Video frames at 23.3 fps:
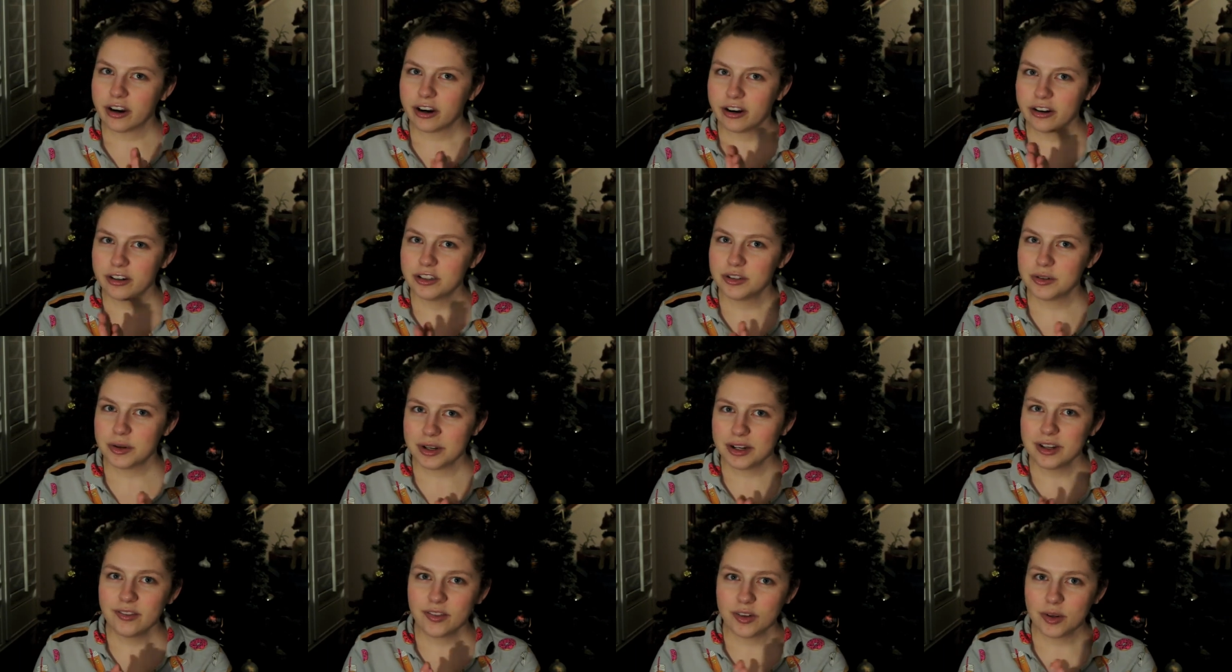Are, do
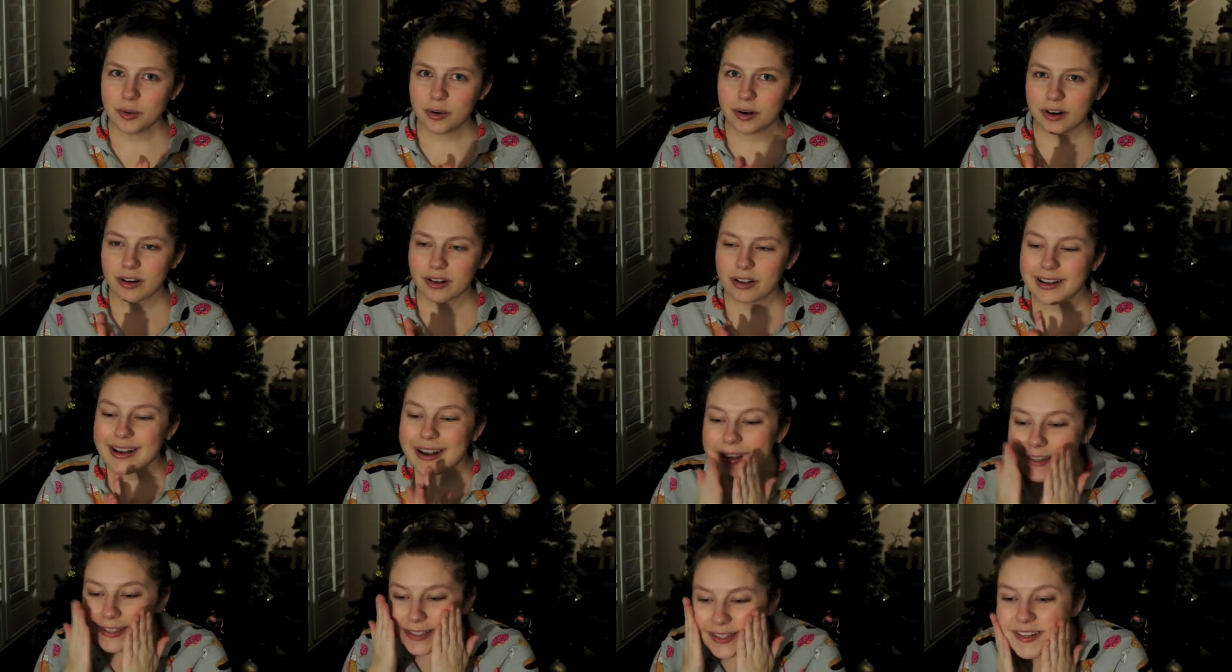any of you wear
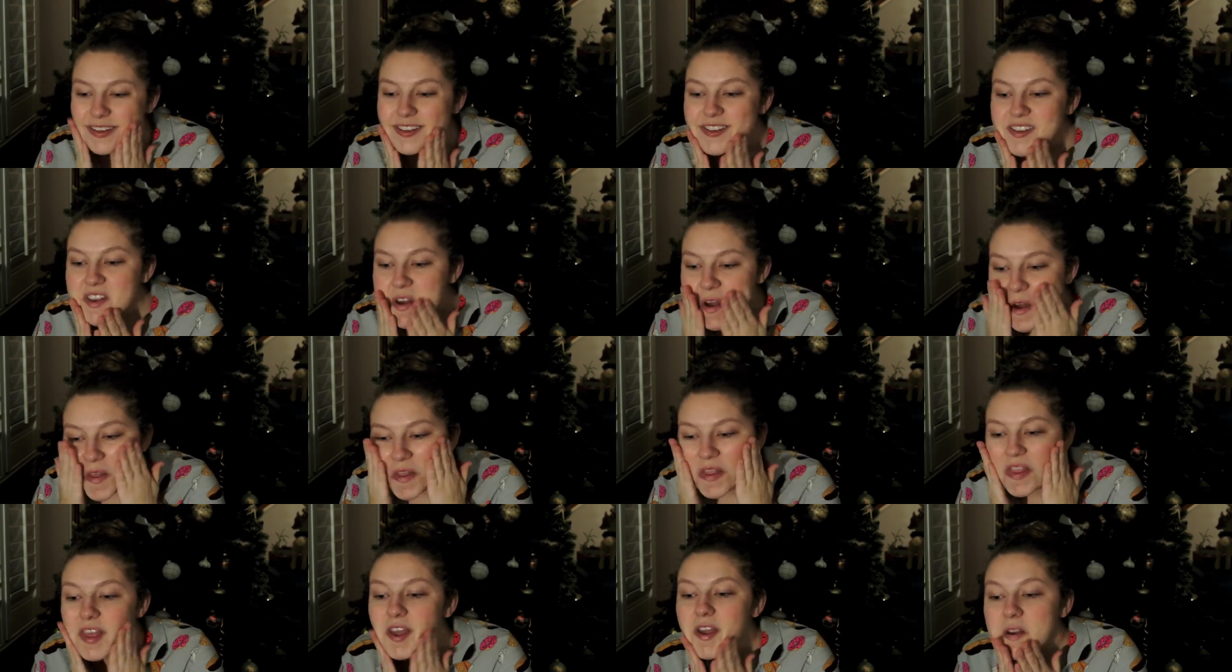glasses
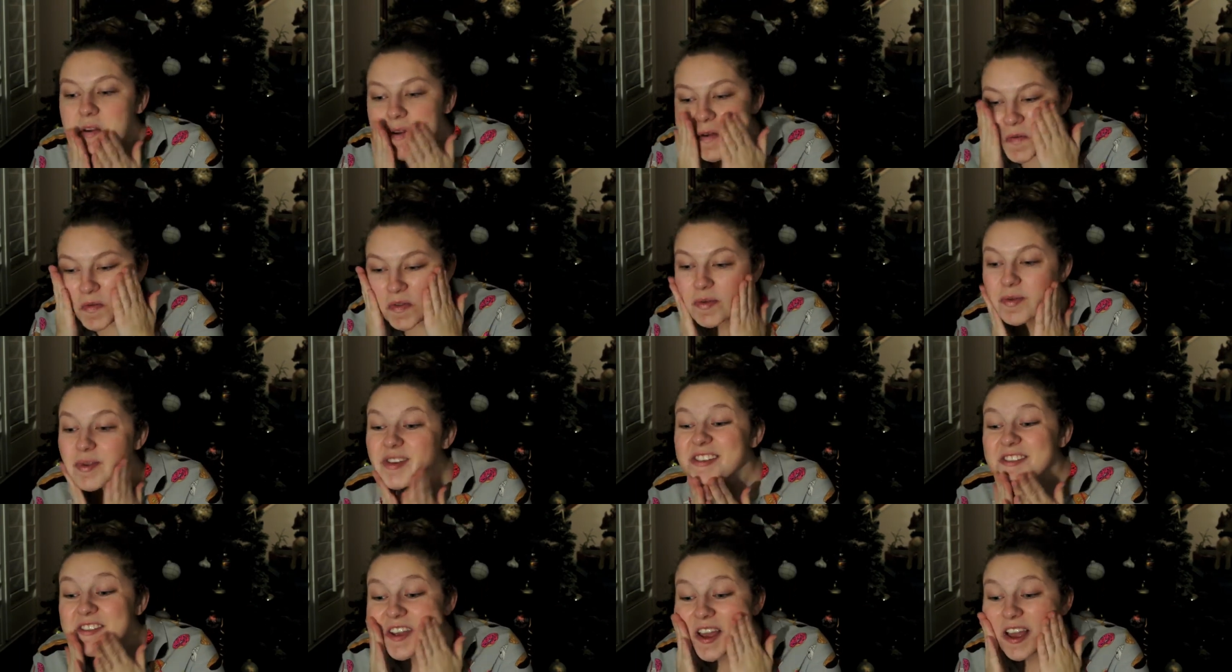and like when
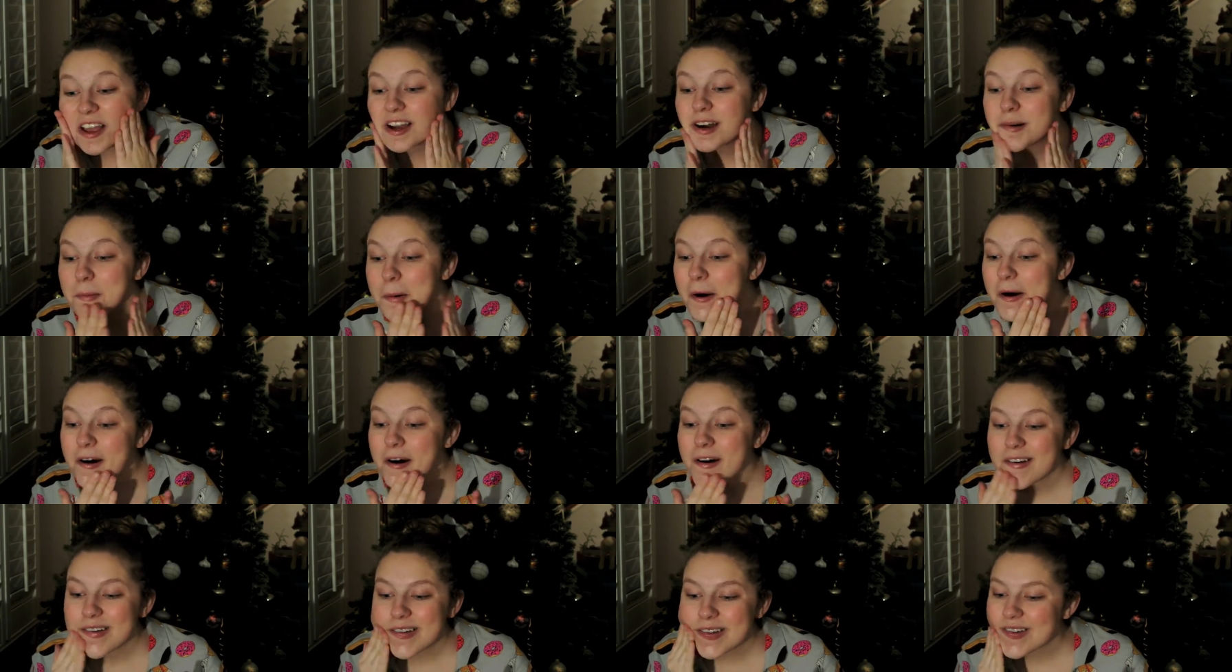you take them
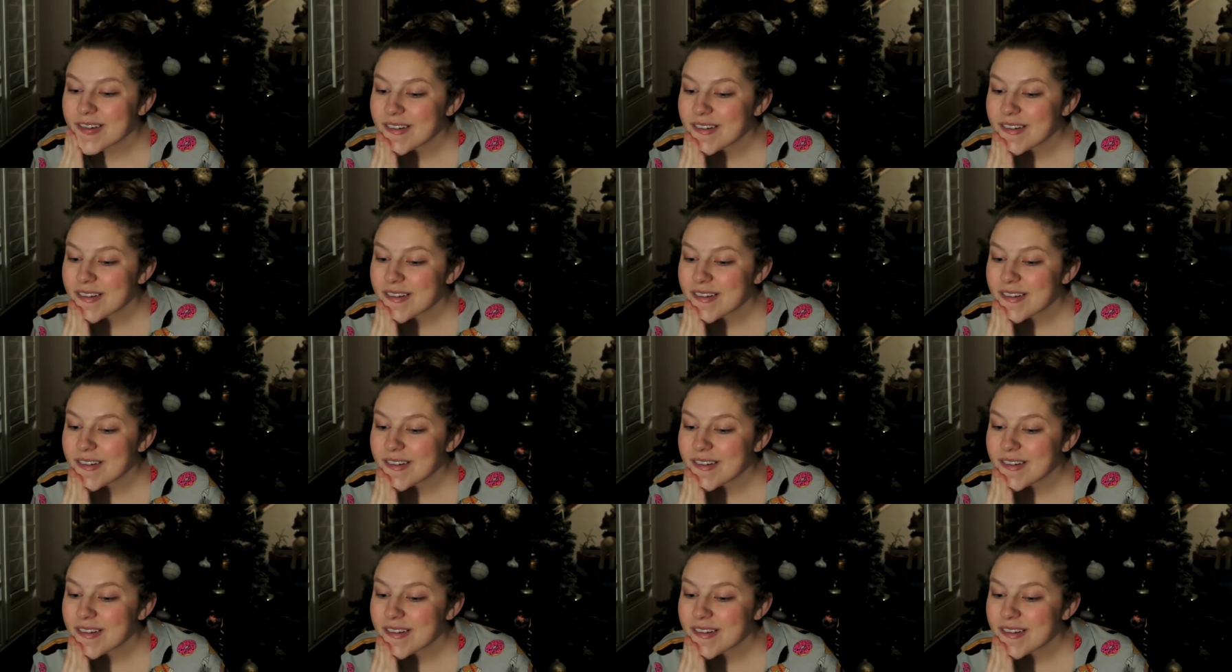off,